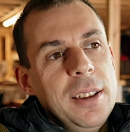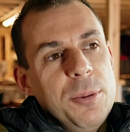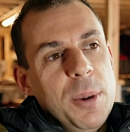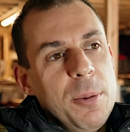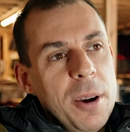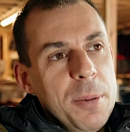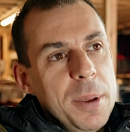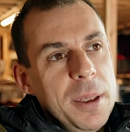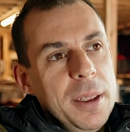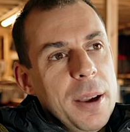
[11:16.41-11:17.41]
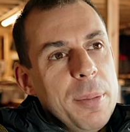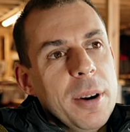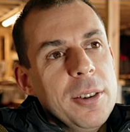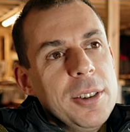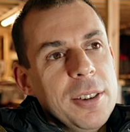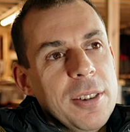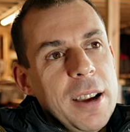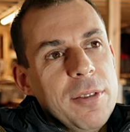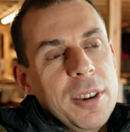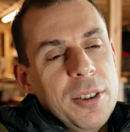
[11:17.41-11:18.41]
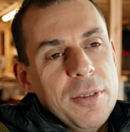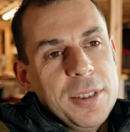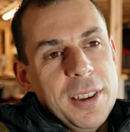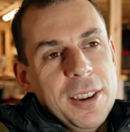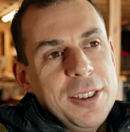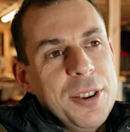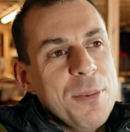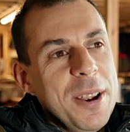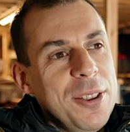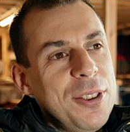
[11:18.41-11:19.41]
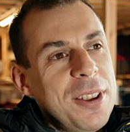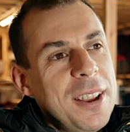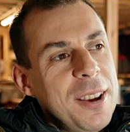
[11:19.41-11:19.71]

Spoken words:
we won't be approaching or having a conversation with